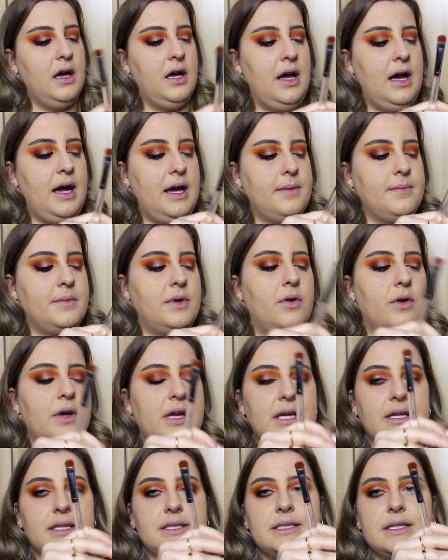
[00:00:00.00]
I'm
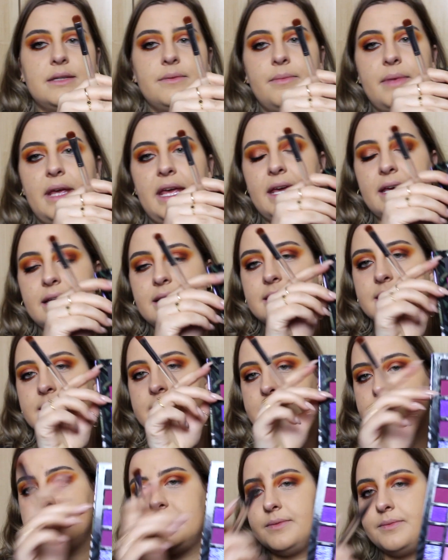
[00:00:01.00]
going to
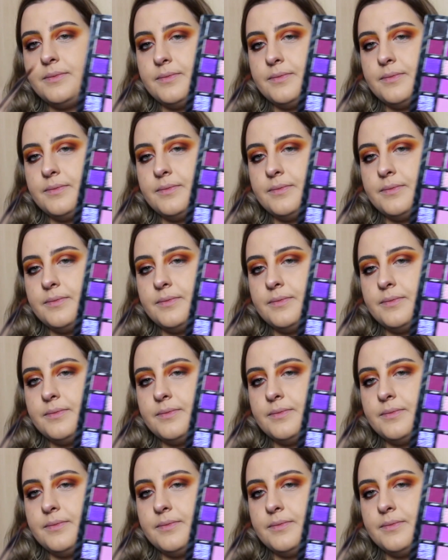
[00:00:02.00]
mix